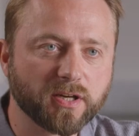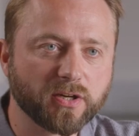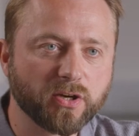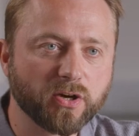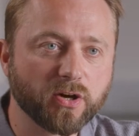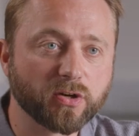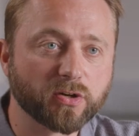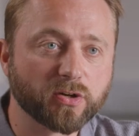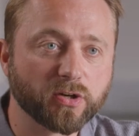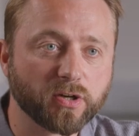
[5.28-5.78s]

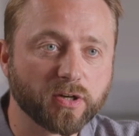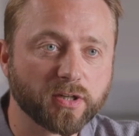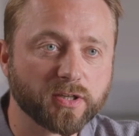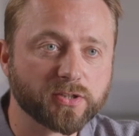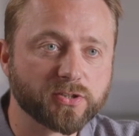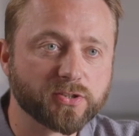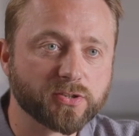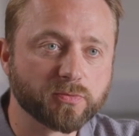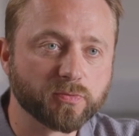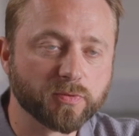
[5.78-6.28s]
York
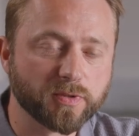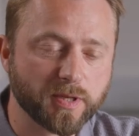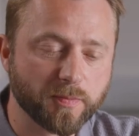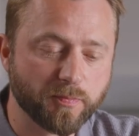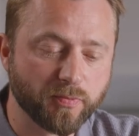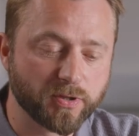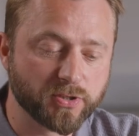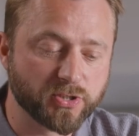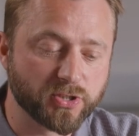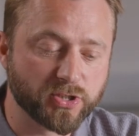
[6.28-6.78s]
College with the
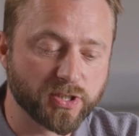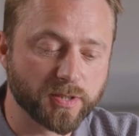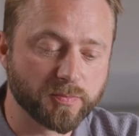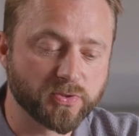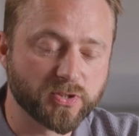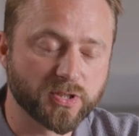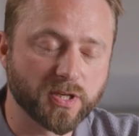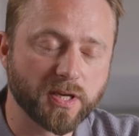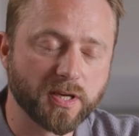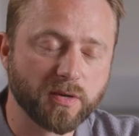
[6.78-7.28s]
apprenticeship
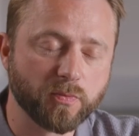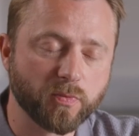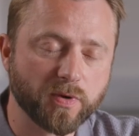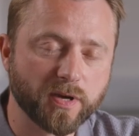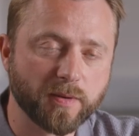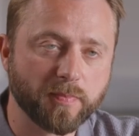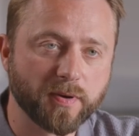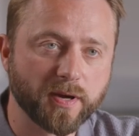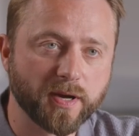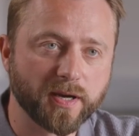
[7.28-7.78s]
scheme
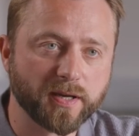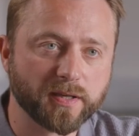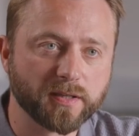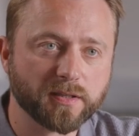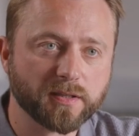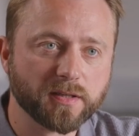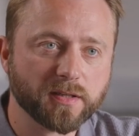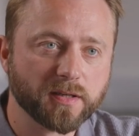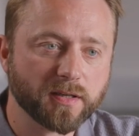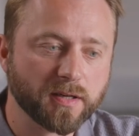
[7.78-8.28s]
whereby
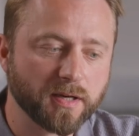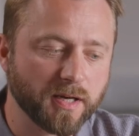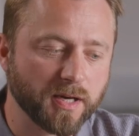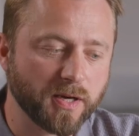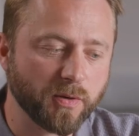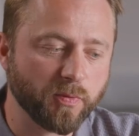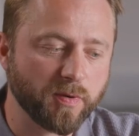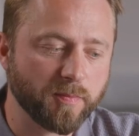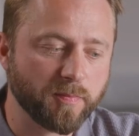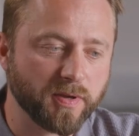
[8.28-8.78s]

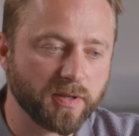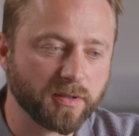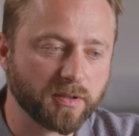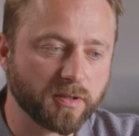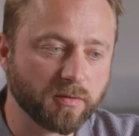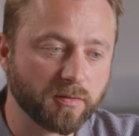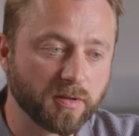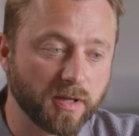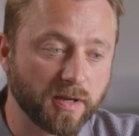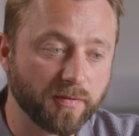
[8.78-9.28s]
we've been
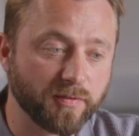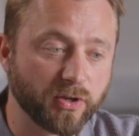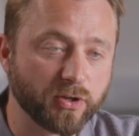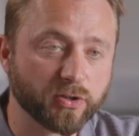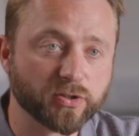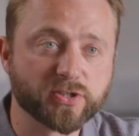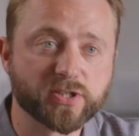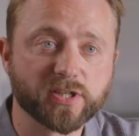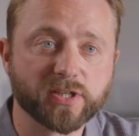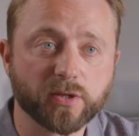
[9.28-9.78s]
having
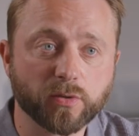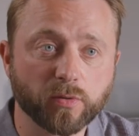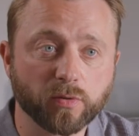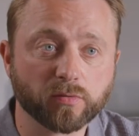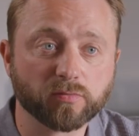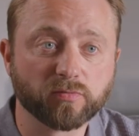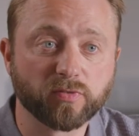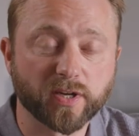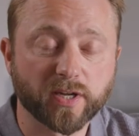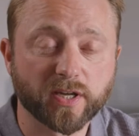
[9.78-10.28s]
continual
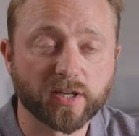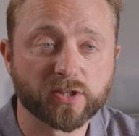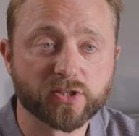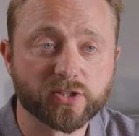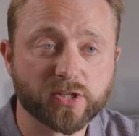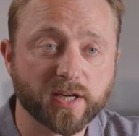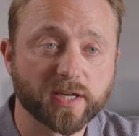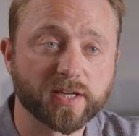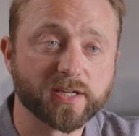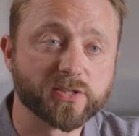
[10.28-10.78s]
regular
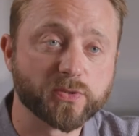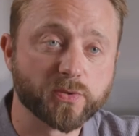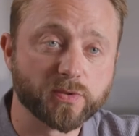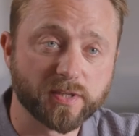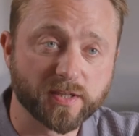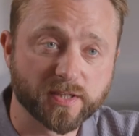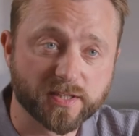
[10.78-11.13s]
check-ins with the